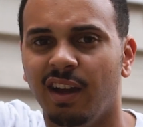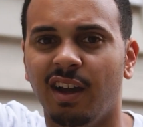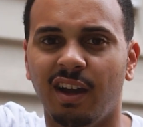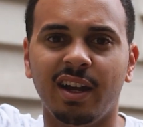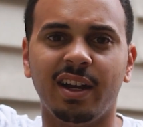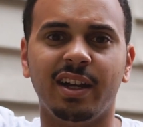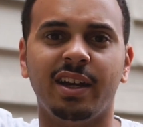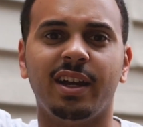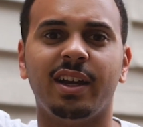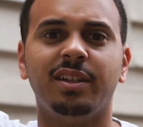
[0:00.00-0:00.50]

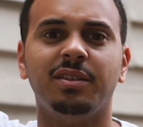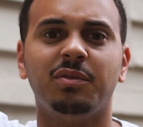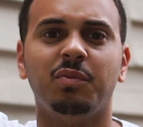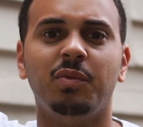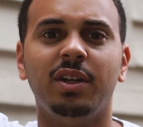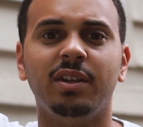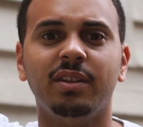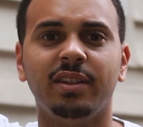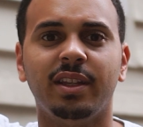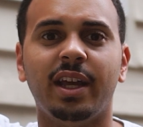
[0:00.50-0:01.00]
Alright guys,
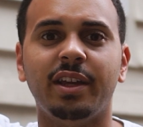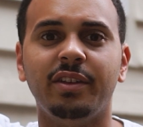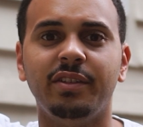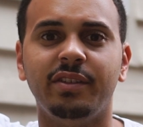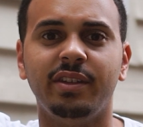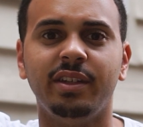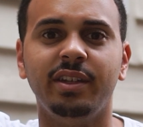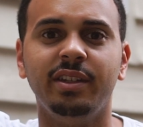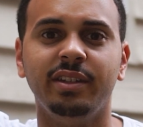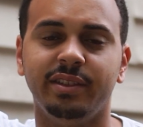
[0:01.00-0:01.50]
well, now you
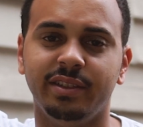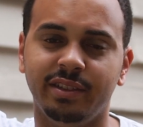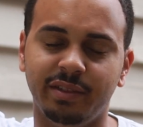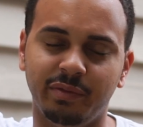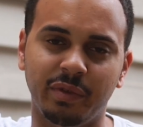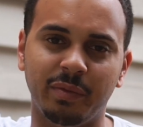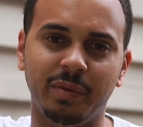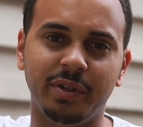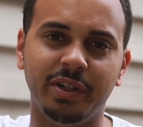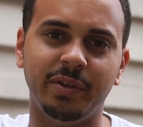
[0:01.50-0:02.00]
see
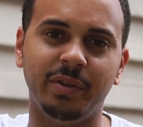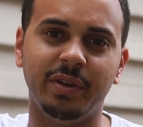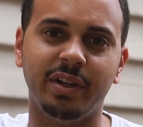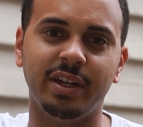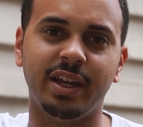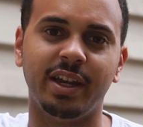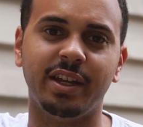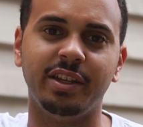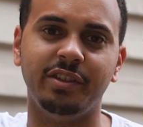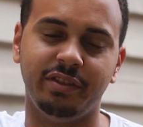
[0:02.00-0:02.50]
what we're doing
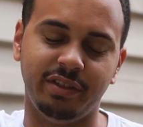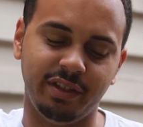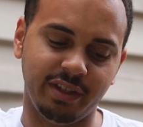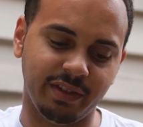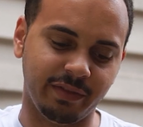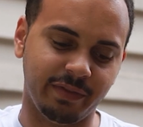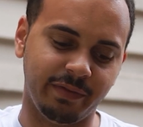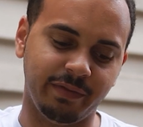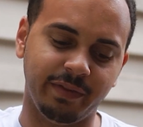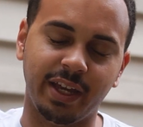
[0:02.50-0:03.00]
today. You see the
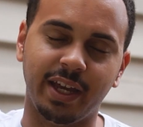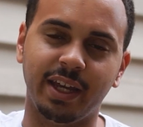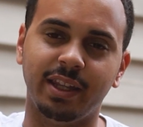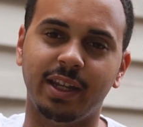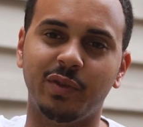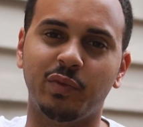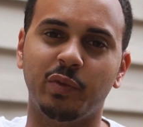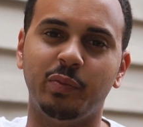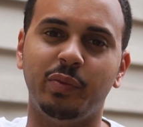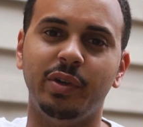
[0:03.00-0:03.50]

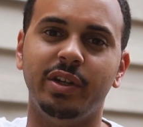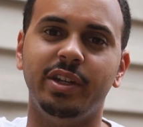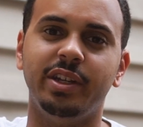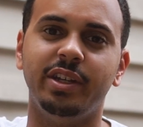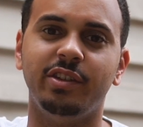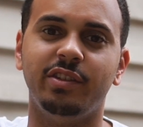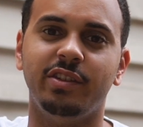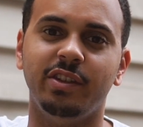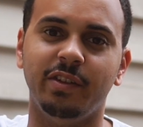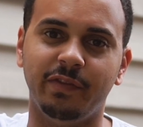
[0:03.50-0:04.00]
headlights we're putting
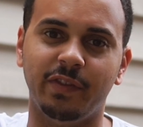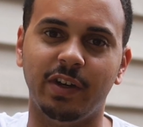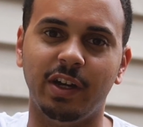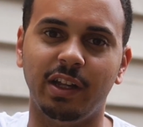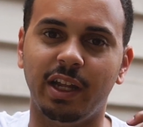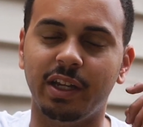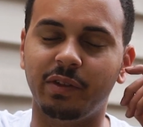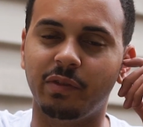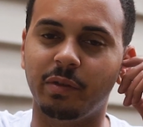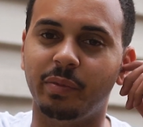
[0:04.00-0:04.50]
in, you see the fog
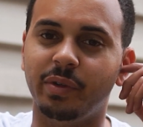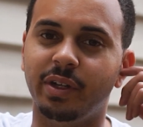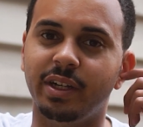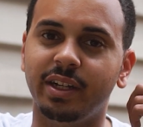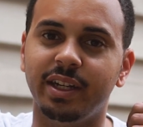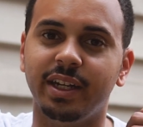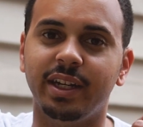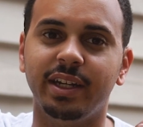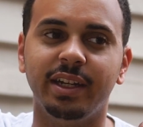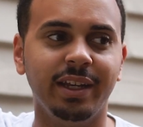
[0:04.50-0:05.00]
lights we're
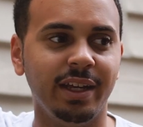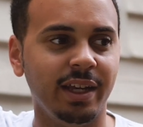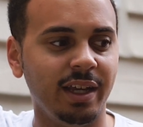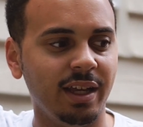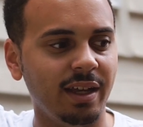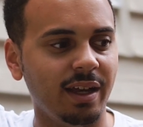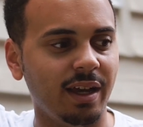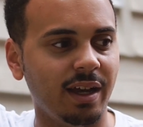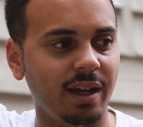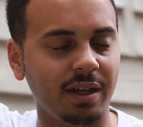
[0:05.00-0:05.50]
putting in.
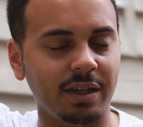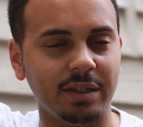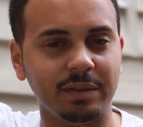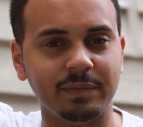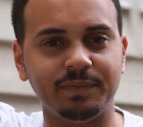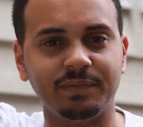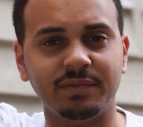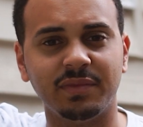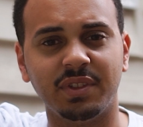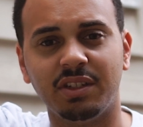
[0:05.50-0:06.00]

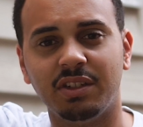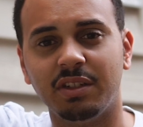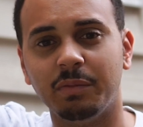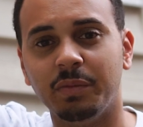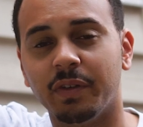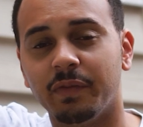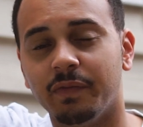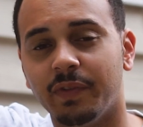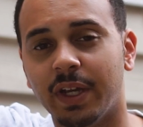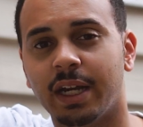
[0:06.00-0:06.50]
This should
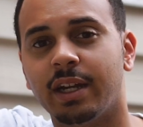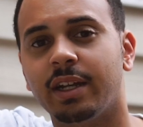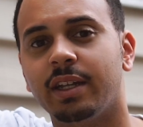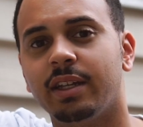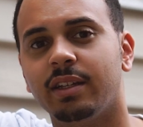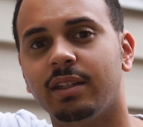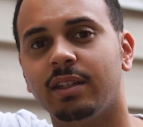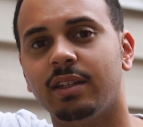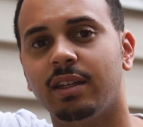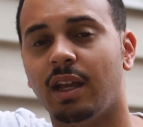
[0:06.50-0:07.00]
be a very,
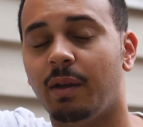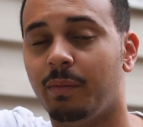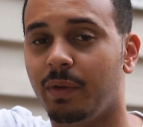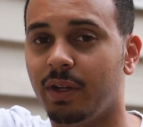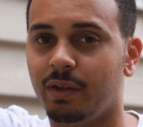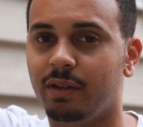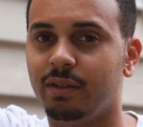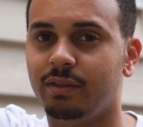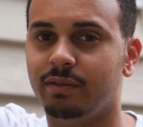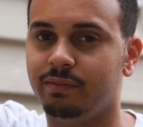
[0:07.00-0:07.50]
I'm
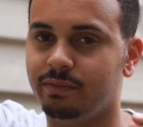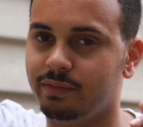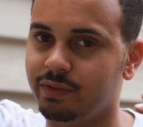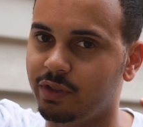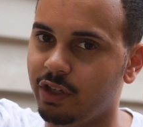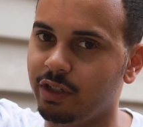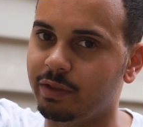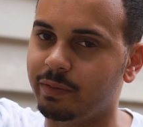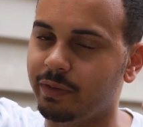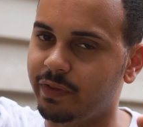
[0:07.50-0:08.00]
going to
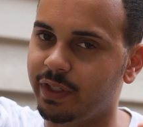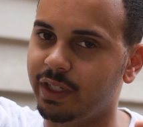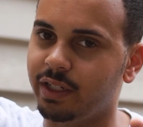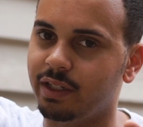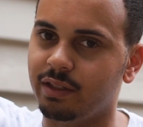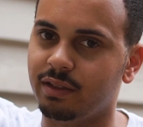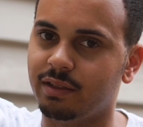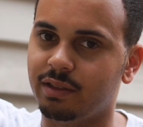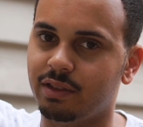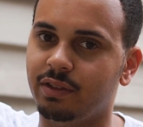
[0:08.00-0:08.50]
cross my
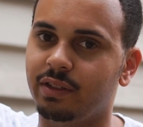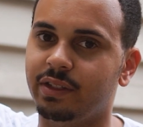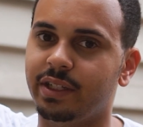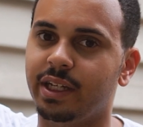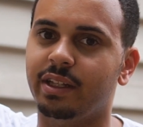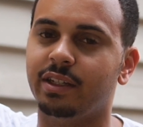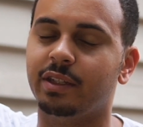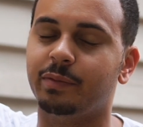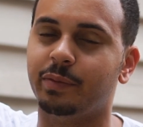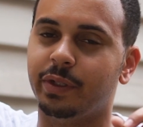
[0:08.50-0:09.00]
fingers, I shouldn't
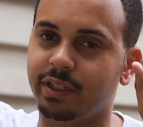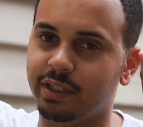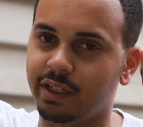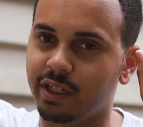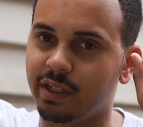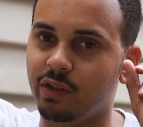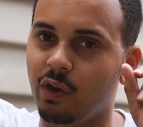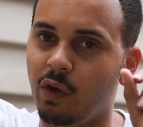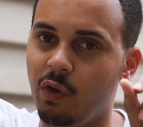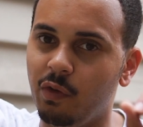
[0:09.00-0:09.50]
say this, but it's
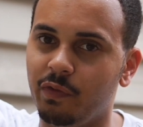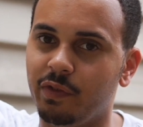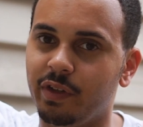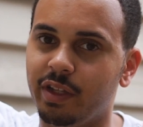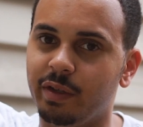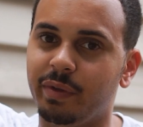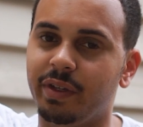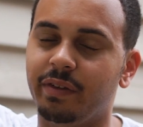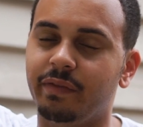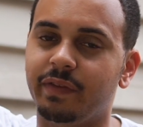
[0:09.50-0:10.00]
going to
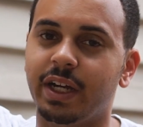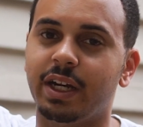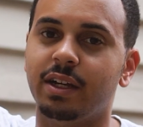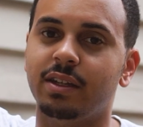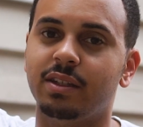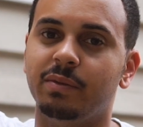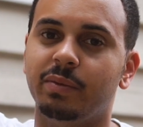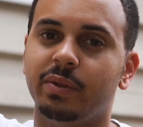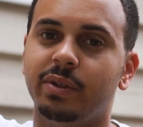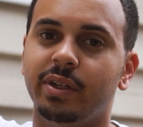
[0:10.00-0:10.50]
hopefully be a very
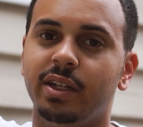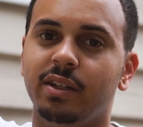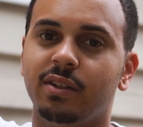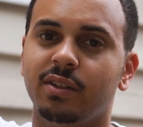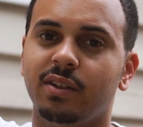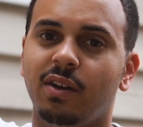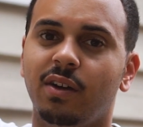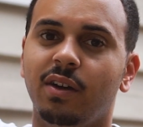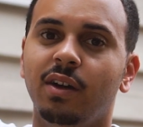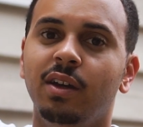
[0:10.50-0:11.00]
simple
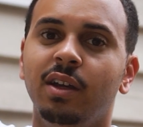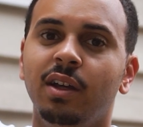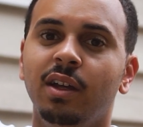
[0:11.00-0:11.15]
install.